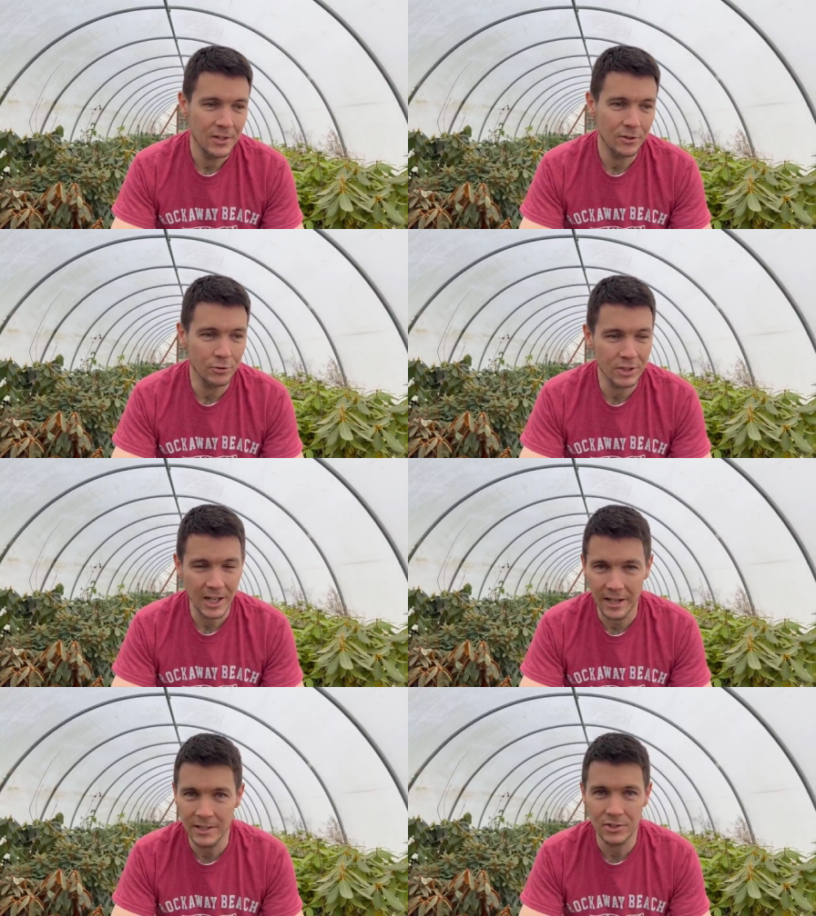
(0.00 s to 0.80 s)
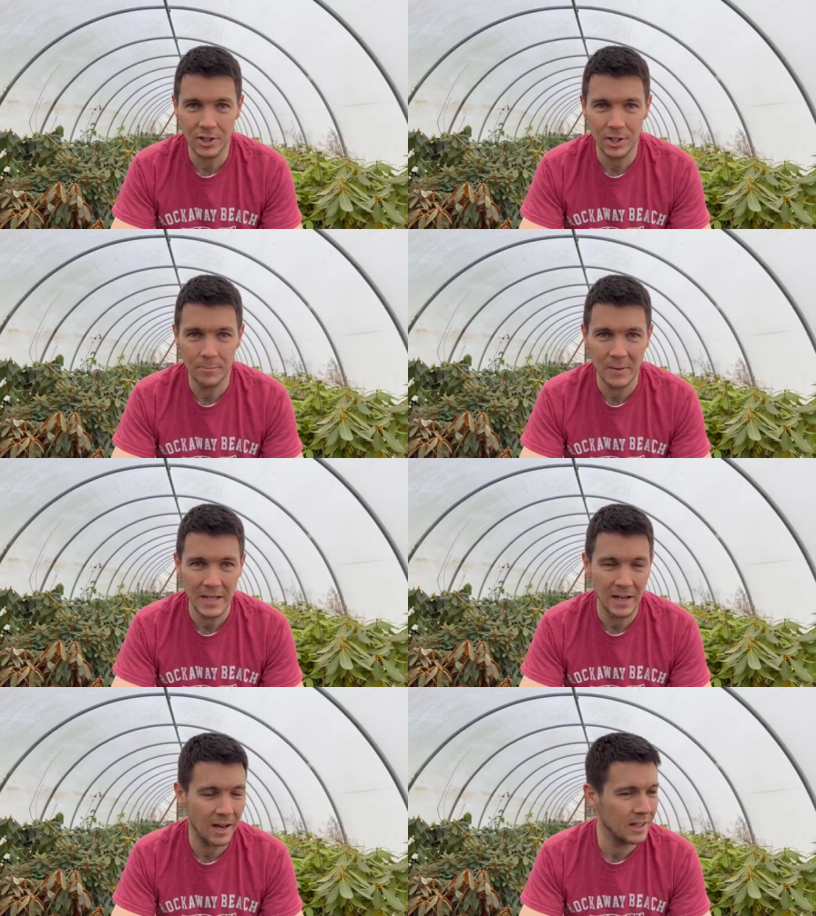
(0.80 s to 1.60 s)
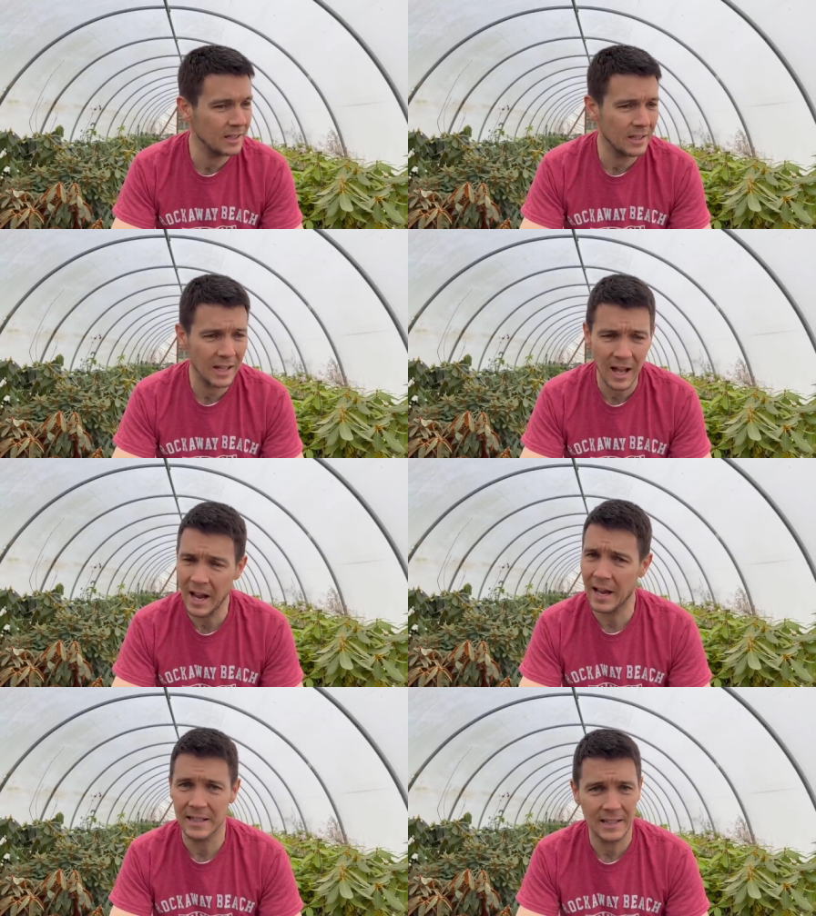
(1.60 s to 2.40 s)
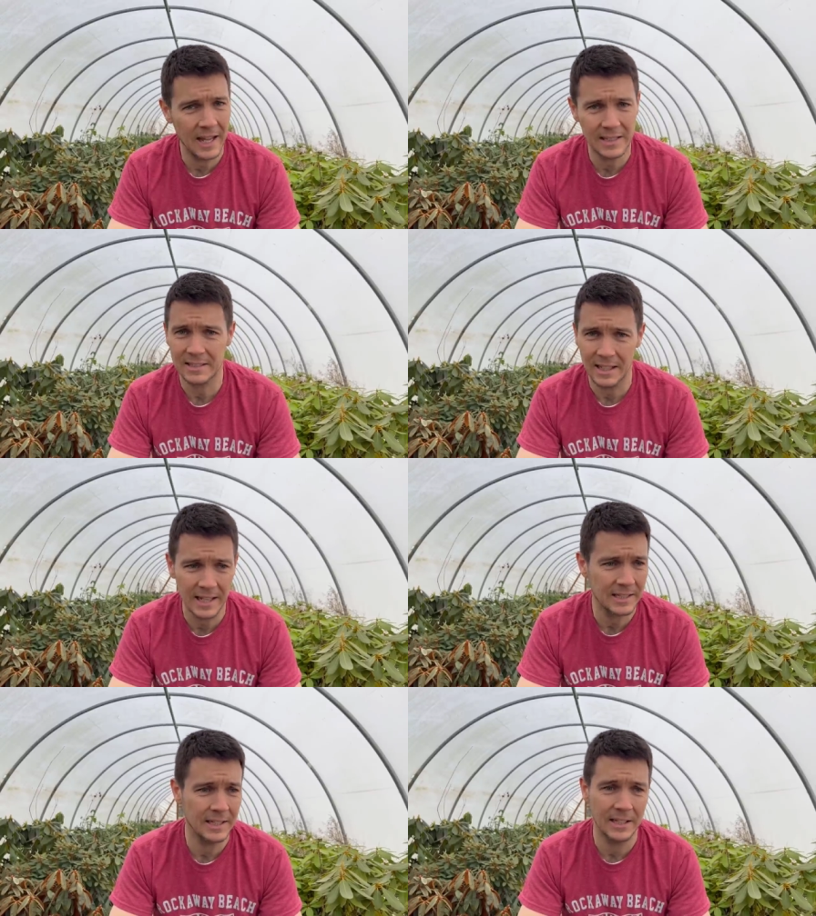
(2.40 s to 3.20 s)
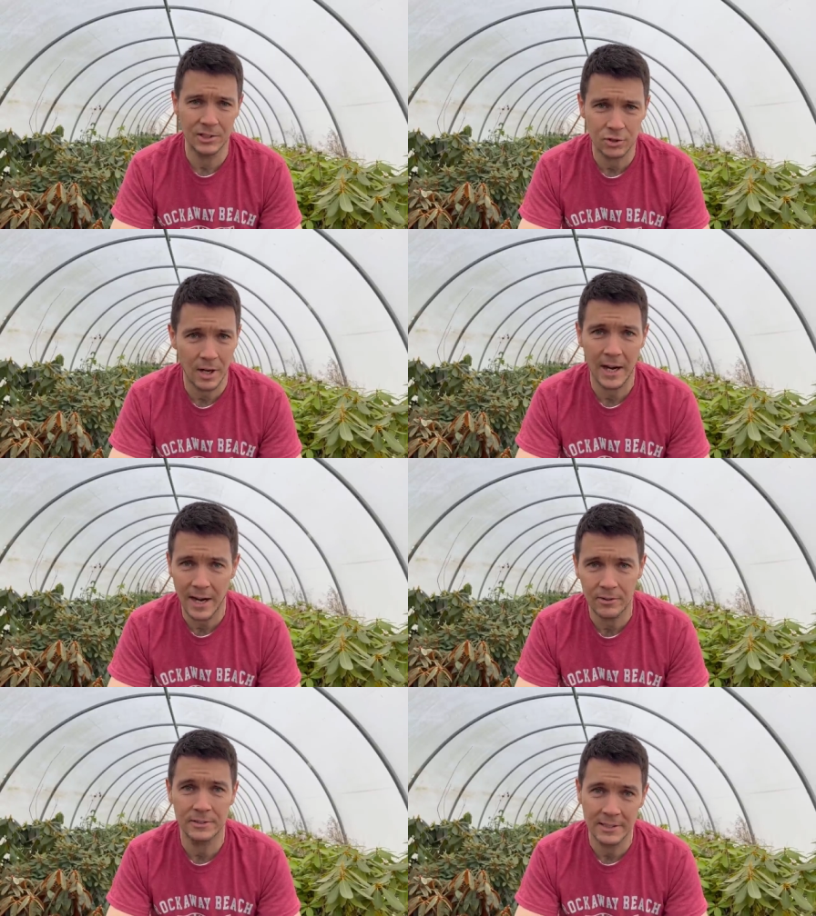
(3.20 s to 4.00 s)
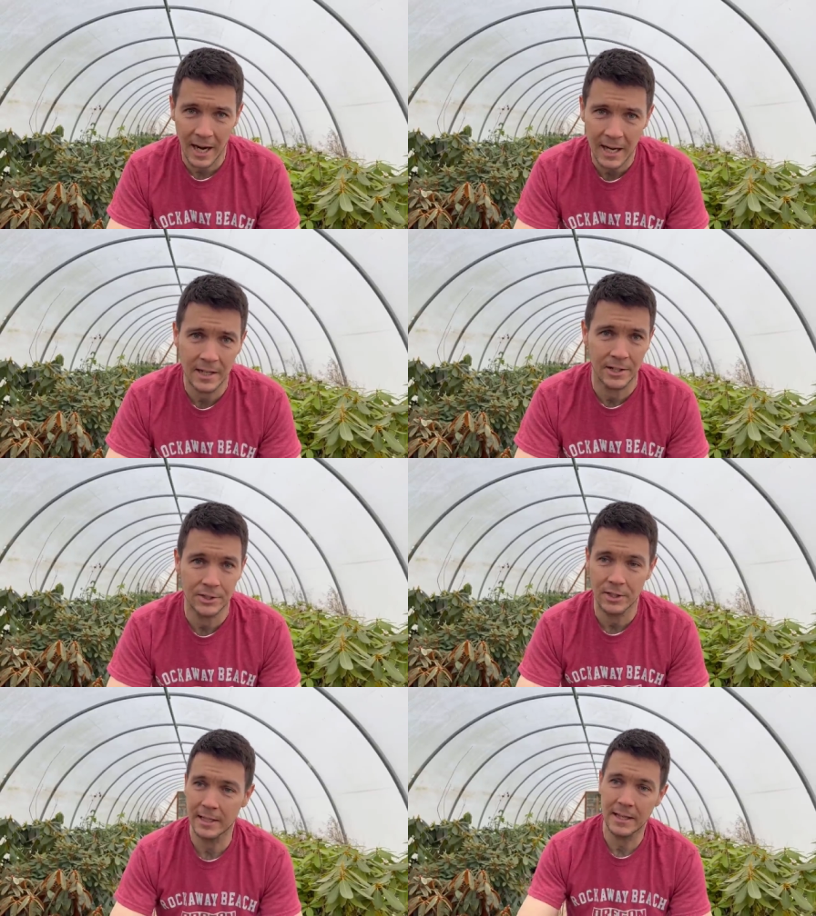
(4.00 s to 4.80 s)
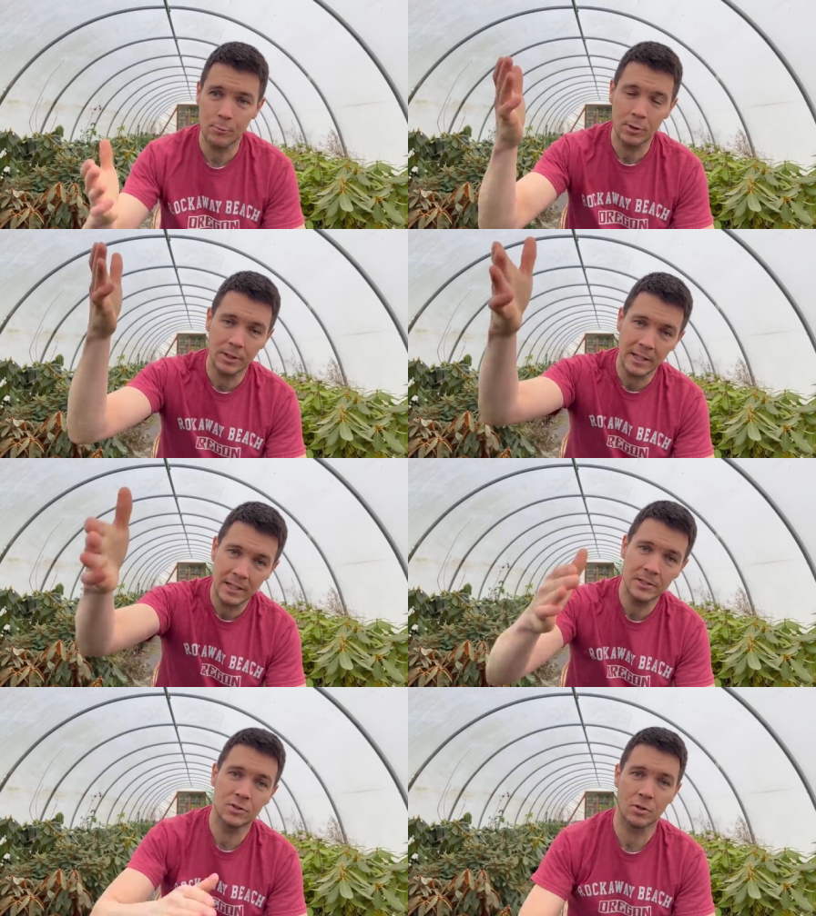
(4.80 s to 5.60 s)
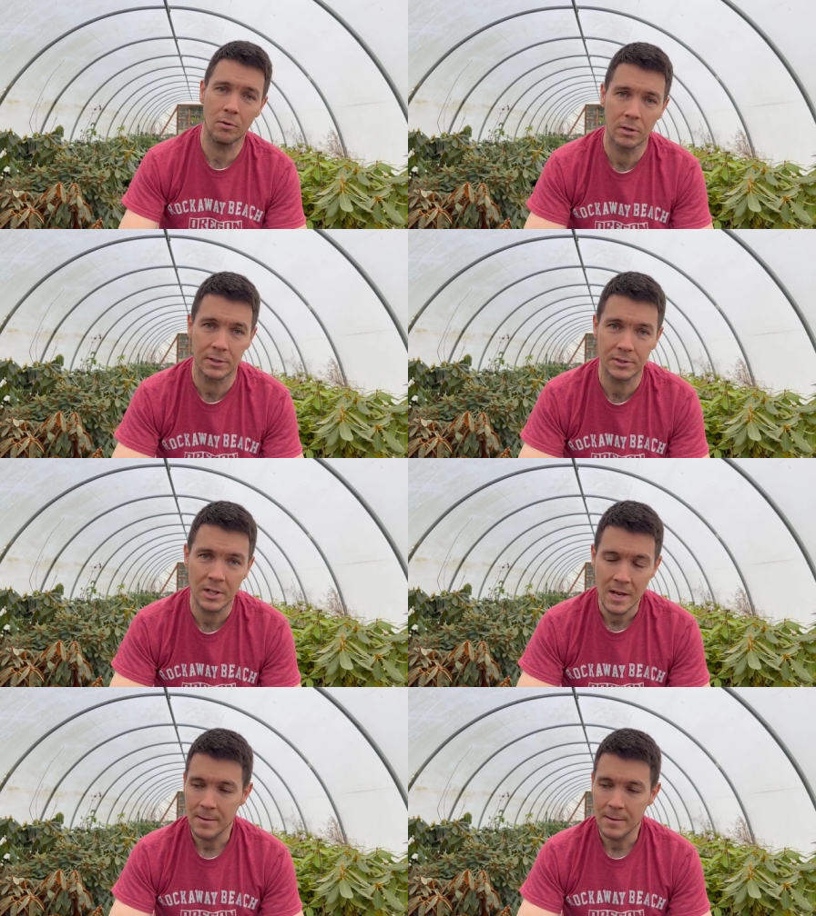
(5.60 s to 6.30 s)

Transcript: those cuttings are going to be a lot less likely to dry out and die on you like they will indoors,